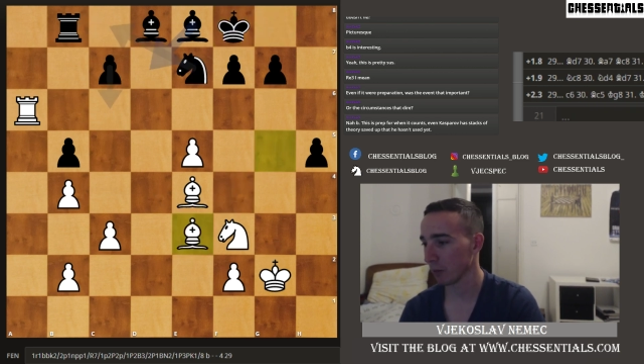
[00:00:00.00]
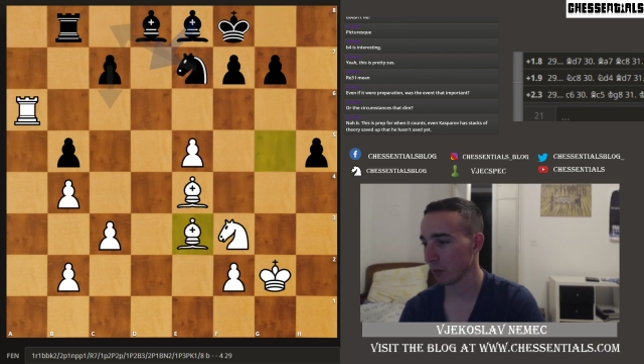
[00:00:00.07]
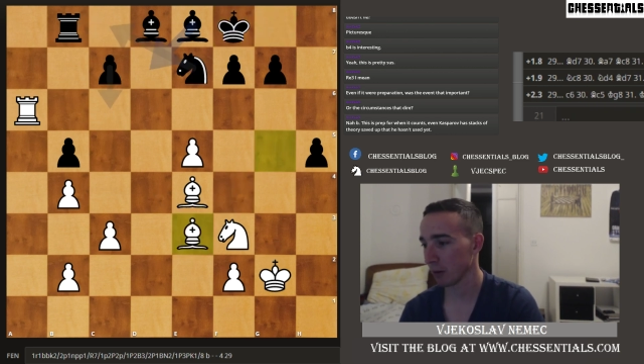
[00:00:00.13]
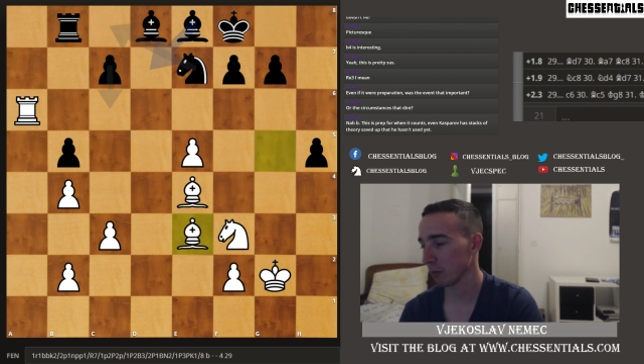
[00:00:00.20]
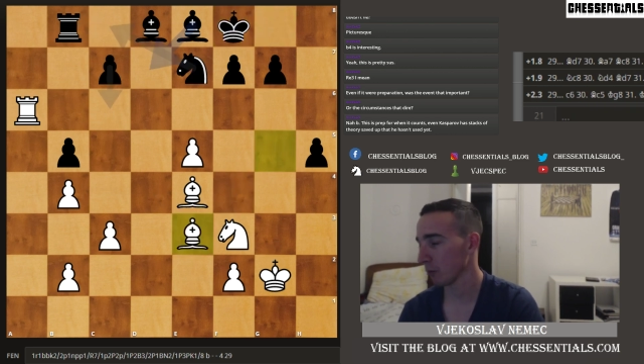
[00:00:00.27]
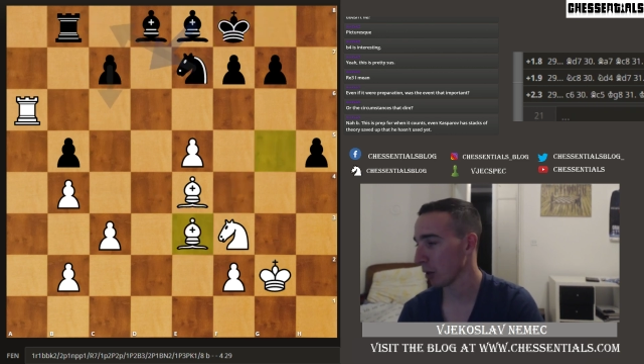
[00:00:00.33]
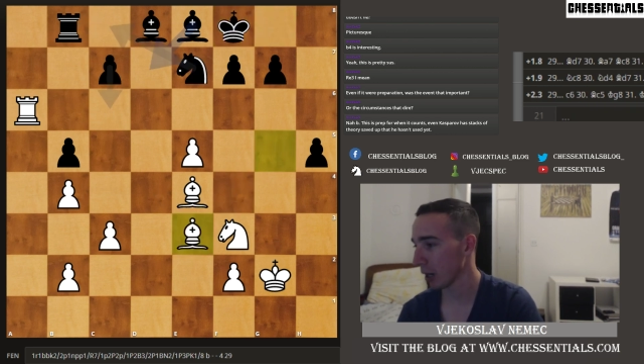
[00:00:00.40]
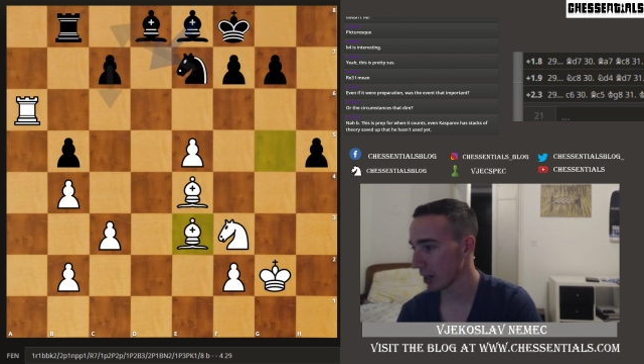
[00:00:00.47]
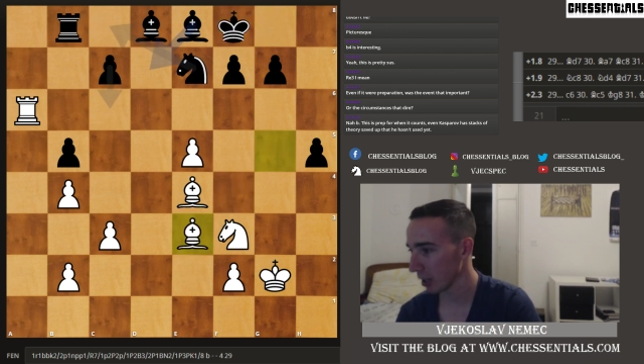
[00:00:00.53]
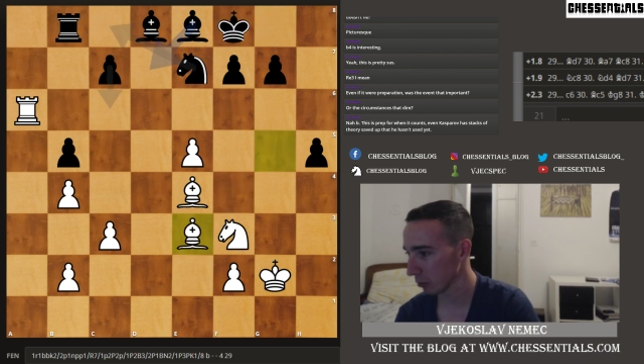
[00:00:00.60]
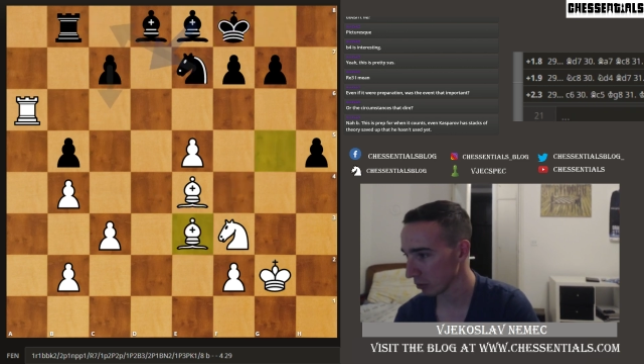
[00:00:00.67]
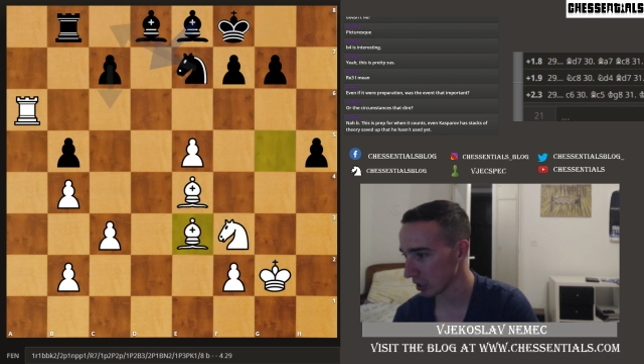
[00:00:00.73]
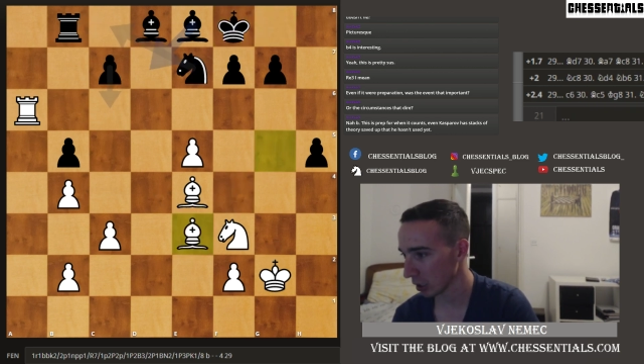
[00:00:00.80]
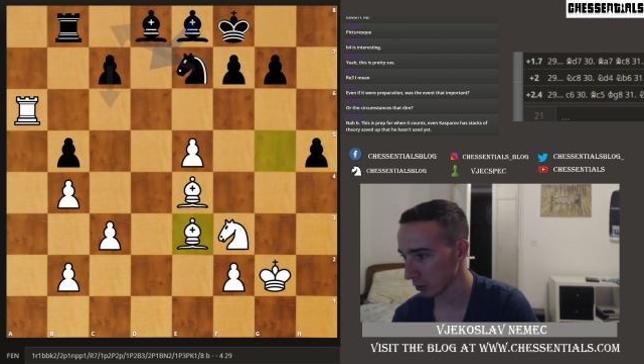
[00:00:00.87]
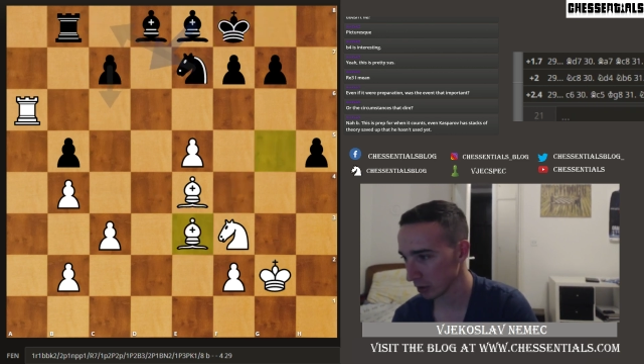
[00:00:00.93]
why
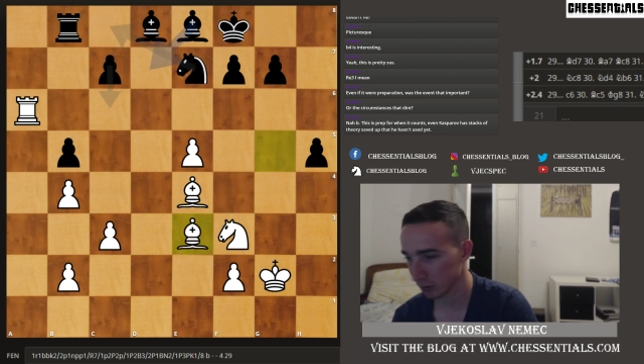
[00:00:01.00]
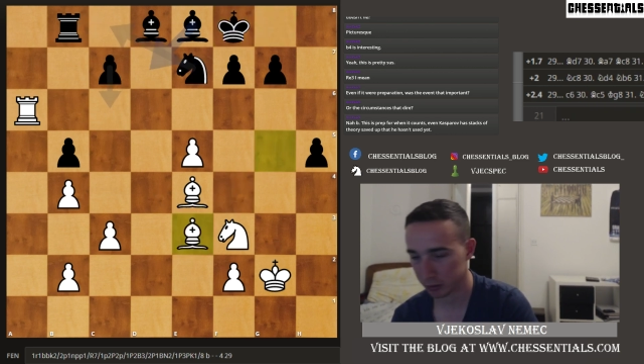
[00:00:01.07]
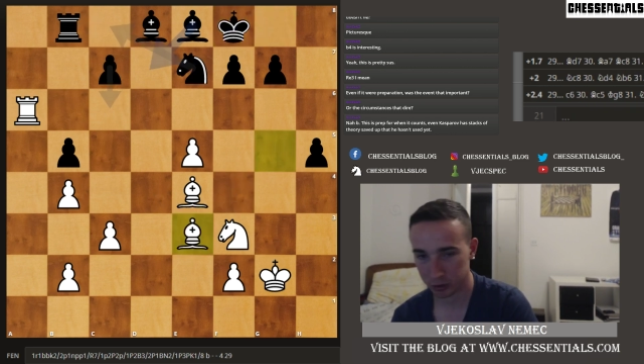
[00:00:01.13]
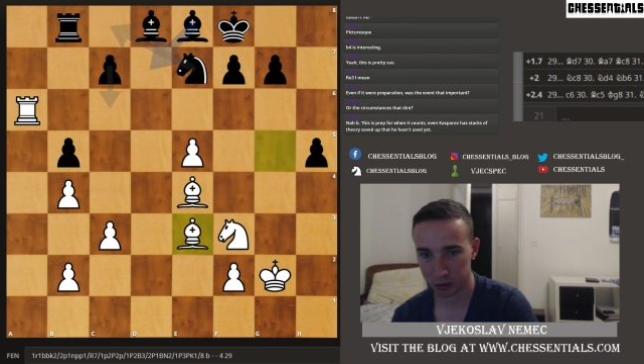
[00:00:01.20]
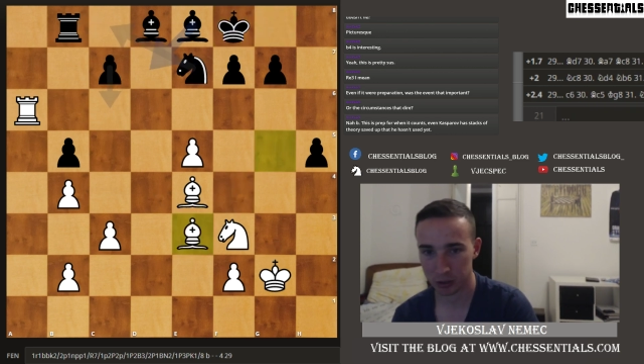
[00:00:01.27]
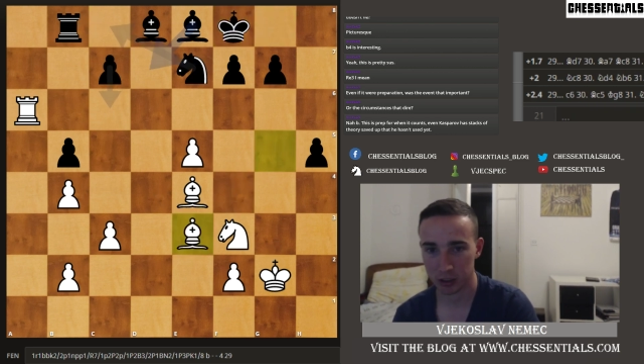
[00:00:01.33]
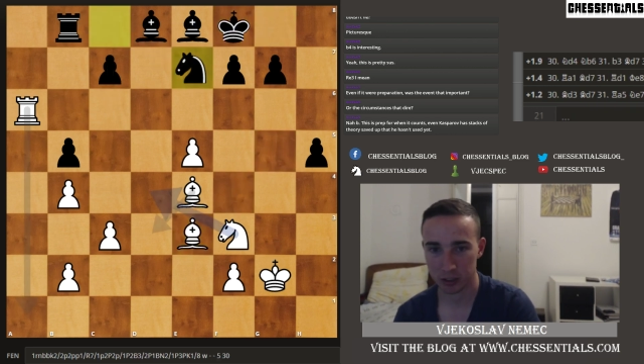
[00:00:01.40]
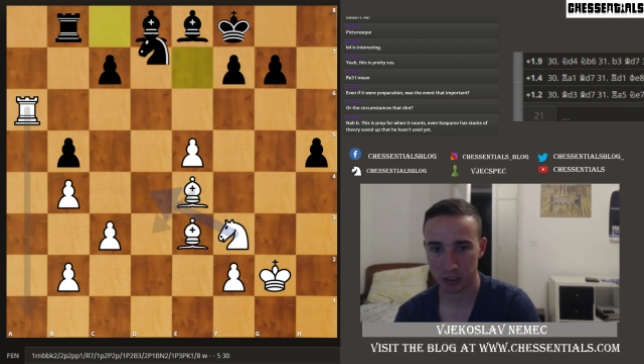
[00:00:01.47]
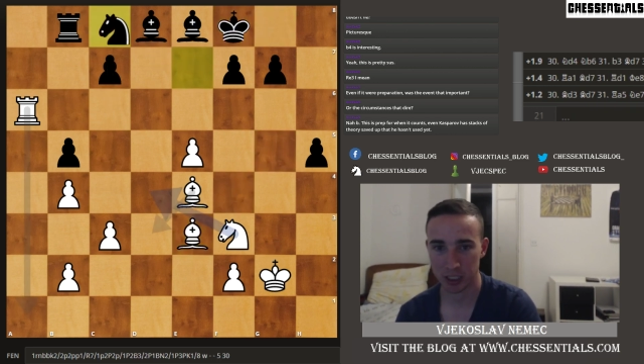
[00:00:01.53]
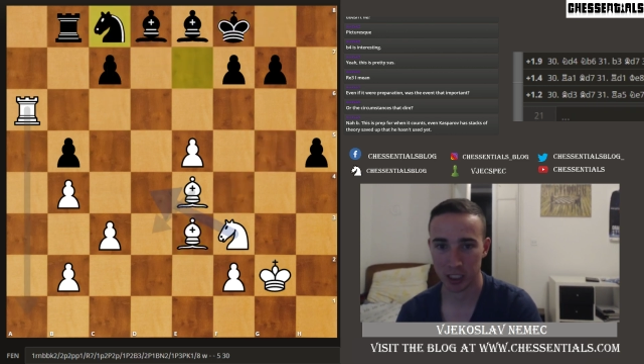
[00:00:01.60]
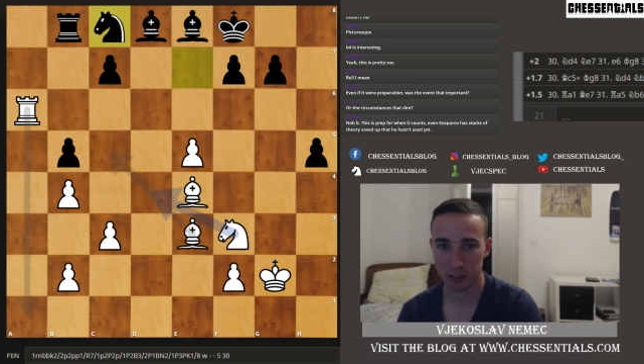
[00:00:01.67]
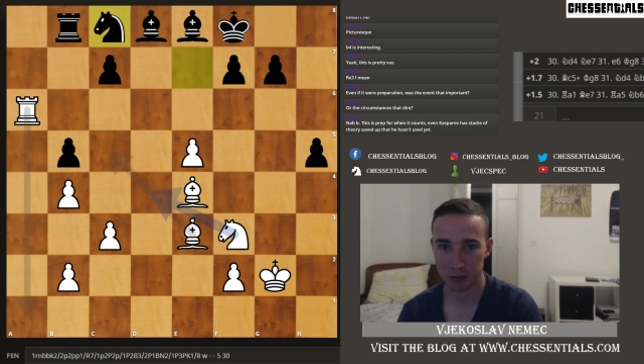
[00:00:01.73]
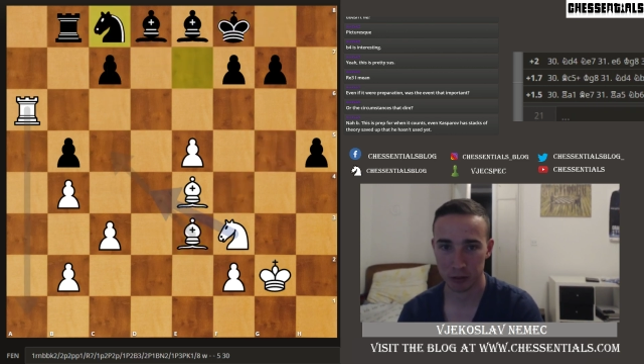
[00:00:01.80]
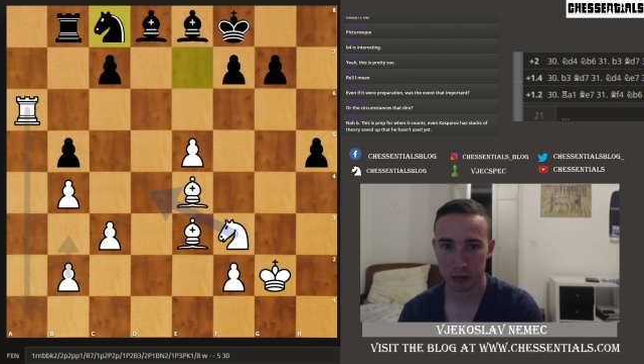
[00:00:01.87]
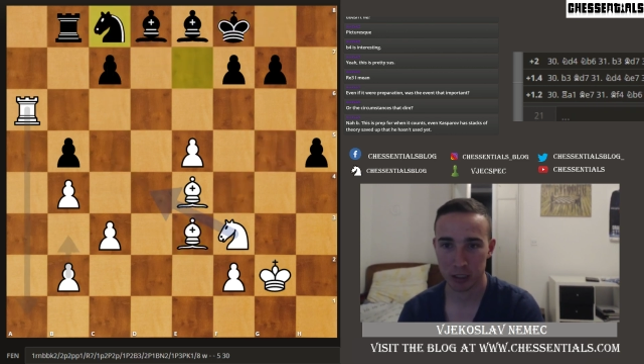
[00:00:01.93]
Rausis was so
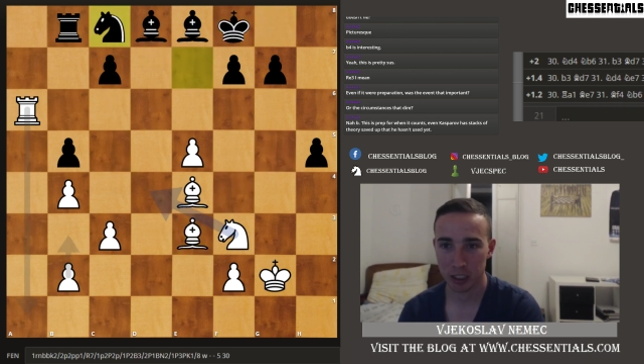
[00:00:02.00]
successful.